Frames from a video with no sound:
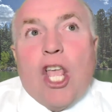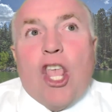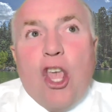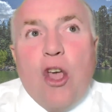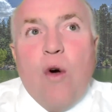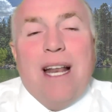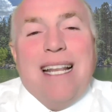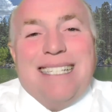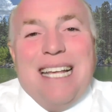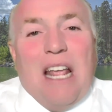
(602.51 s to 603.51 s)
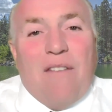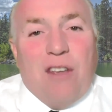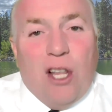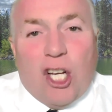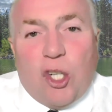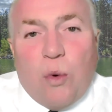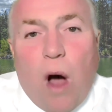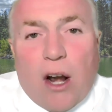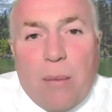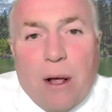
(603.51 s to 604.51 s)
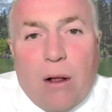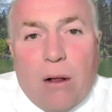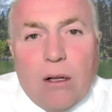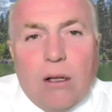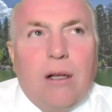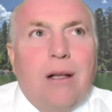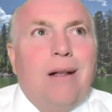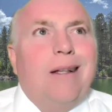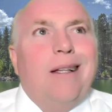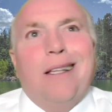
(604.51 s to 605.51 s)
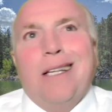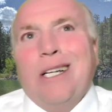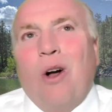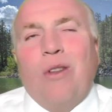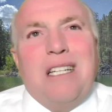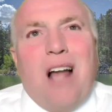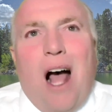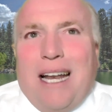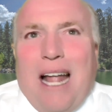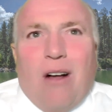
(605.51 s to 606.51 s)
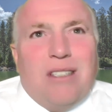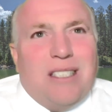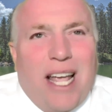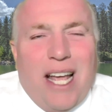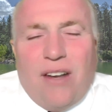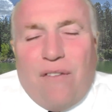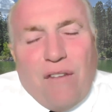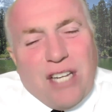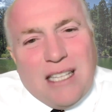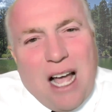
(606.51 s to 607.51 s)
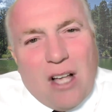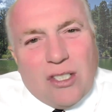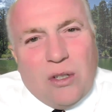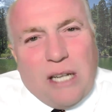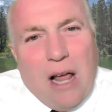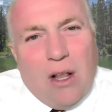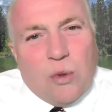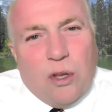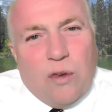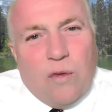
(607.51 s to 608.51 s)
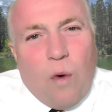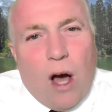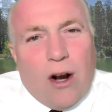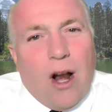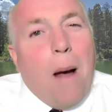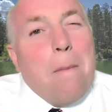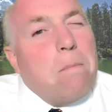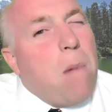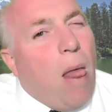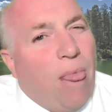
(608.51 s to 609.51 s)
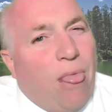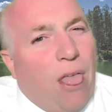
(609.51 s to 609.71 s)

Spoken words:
You in the city, if you look at your water bill, you're only knocking out 10 to 15,000 gallons worth of water a month.